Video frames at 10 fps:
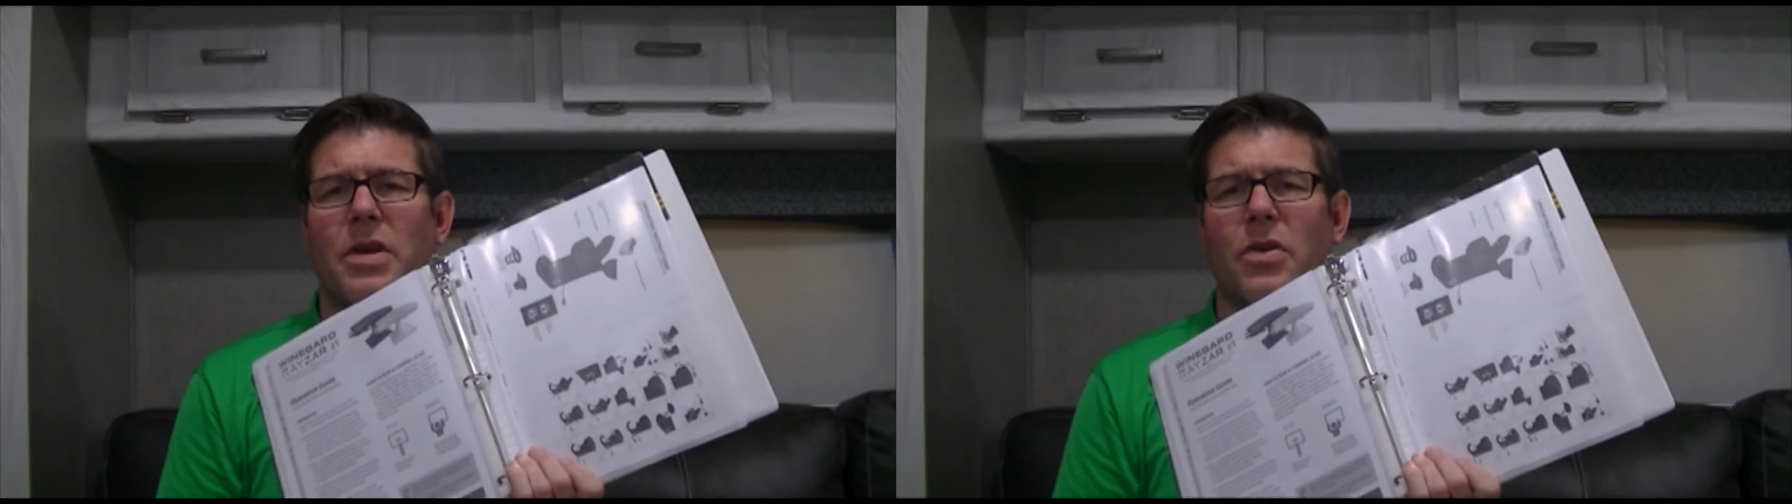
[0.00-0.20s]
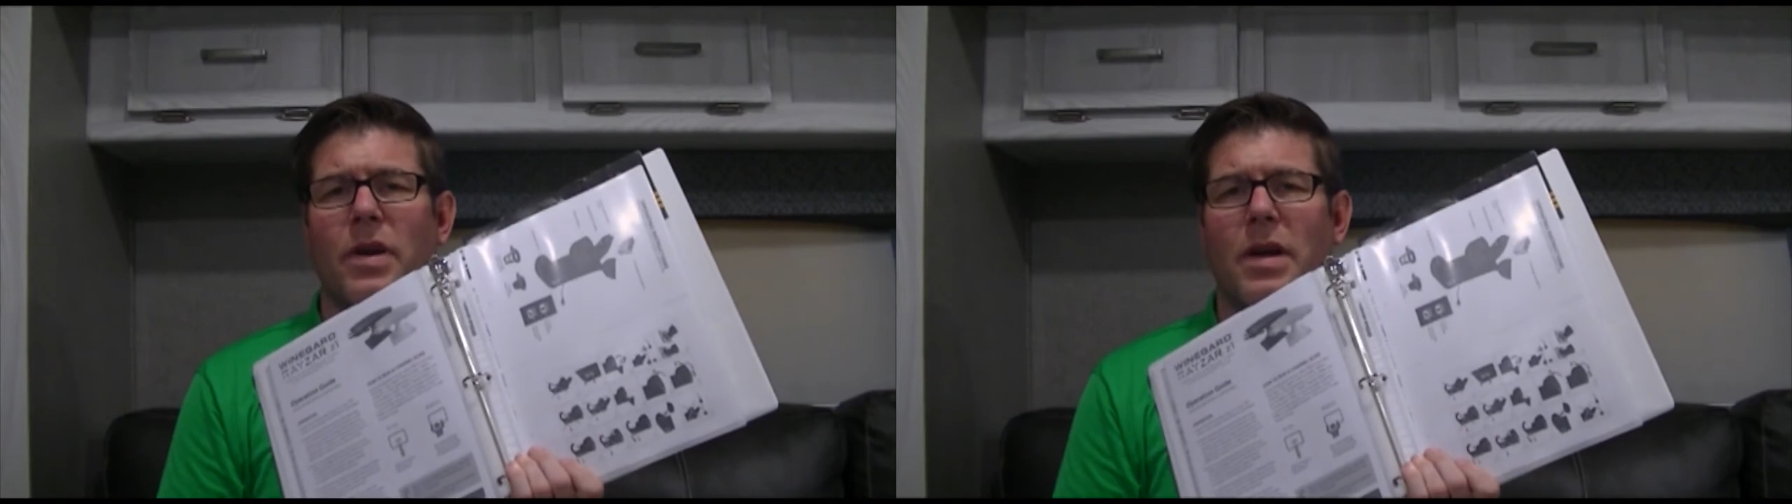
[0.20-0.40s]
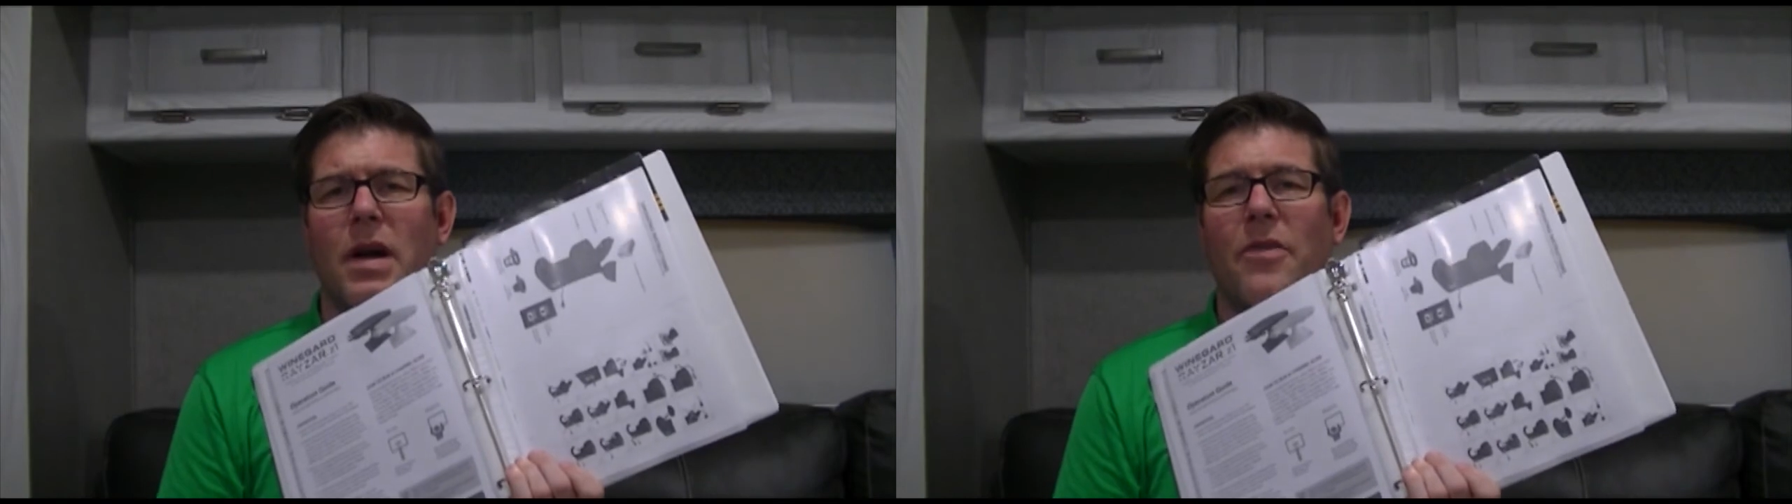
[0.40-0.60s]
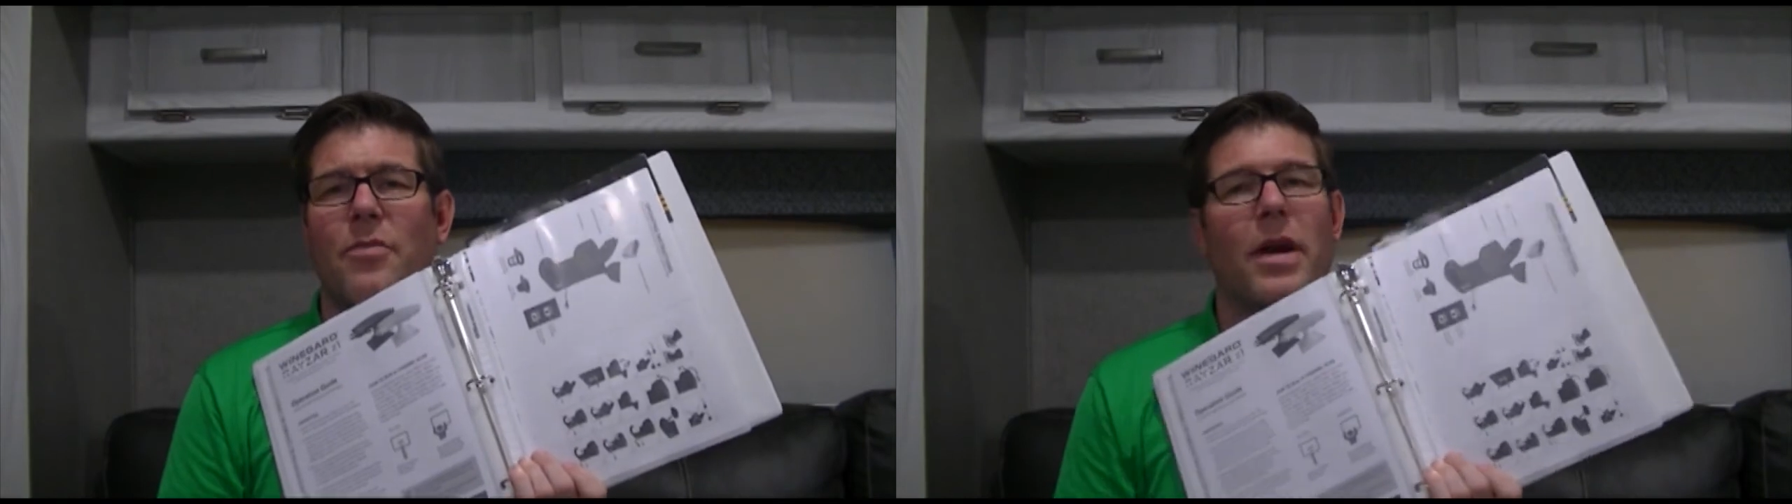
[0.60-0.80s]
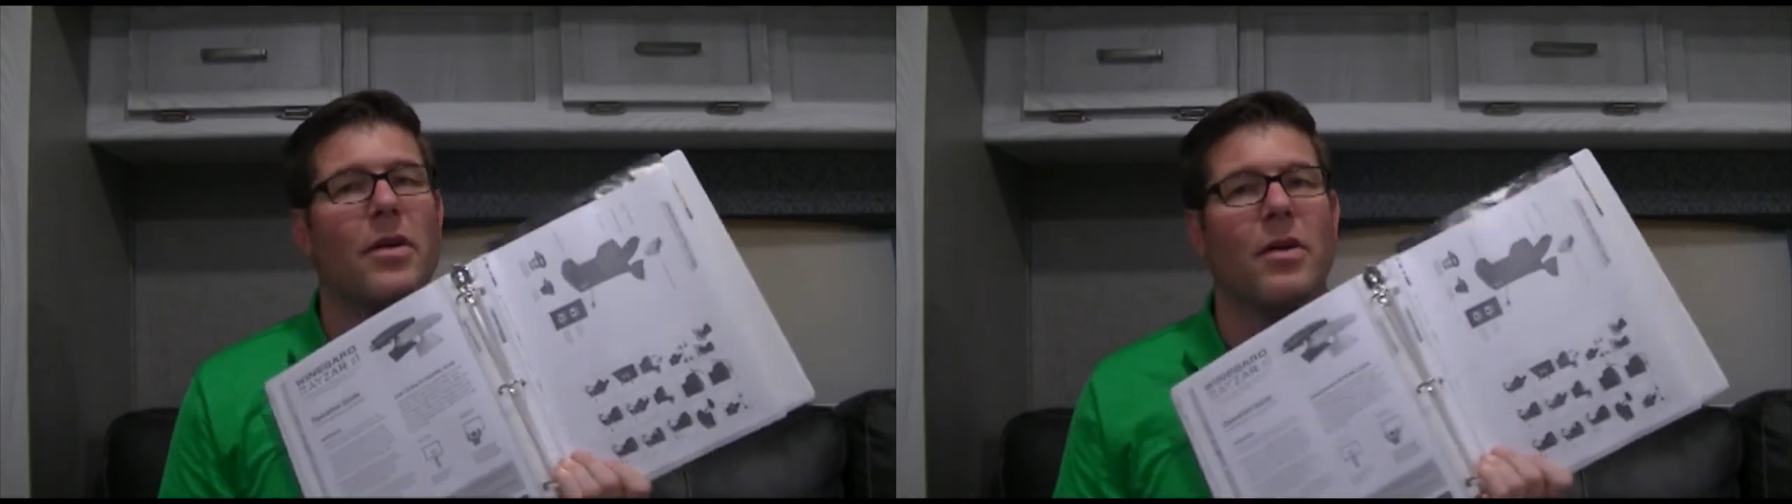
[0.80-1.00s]
Keurig coffee
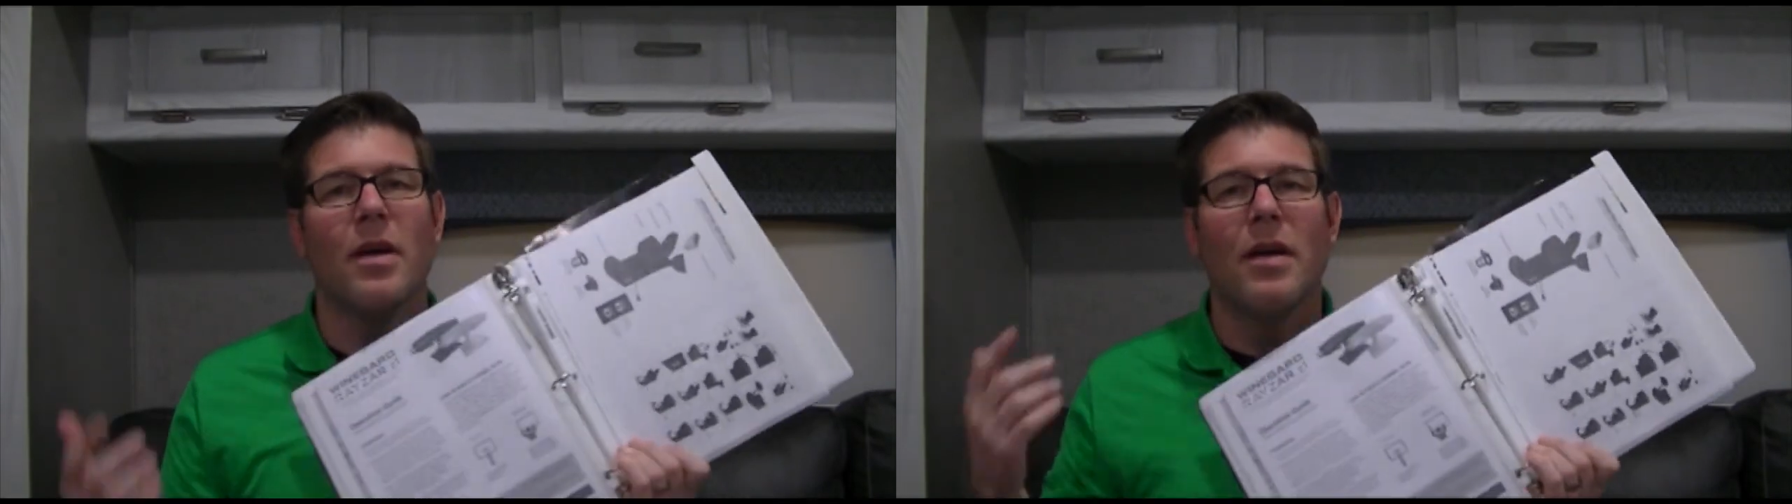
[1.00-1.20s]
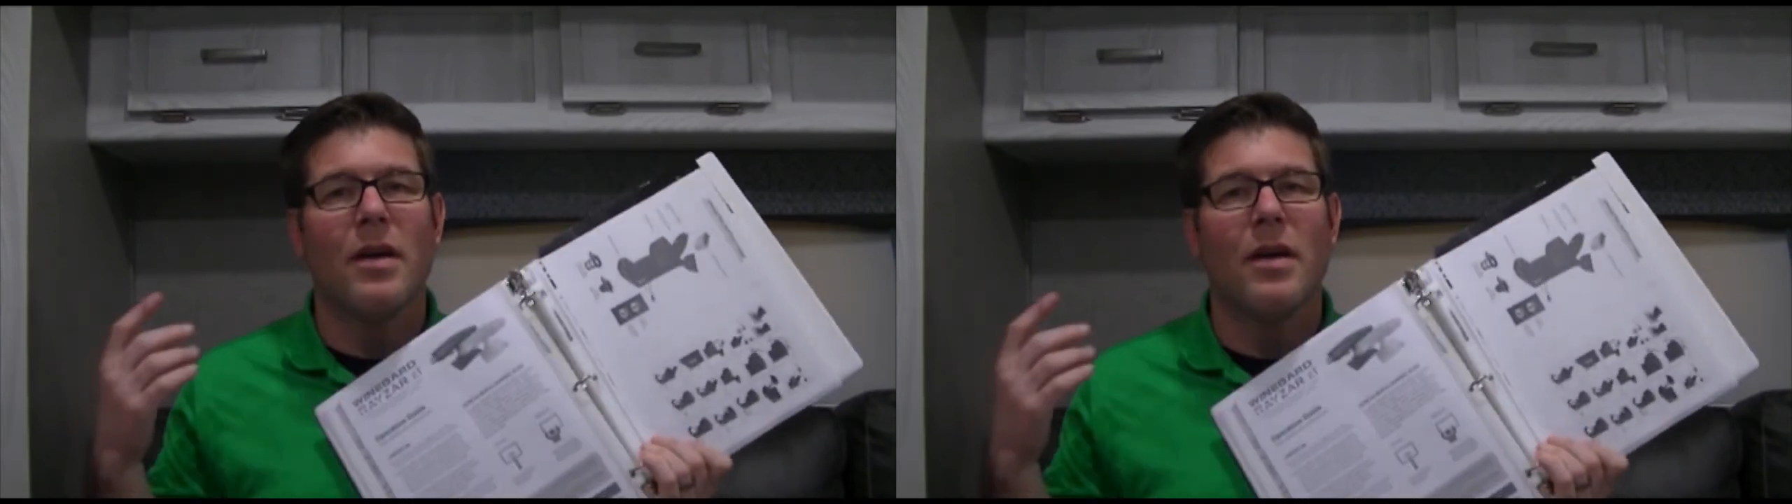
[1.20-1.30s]
maker.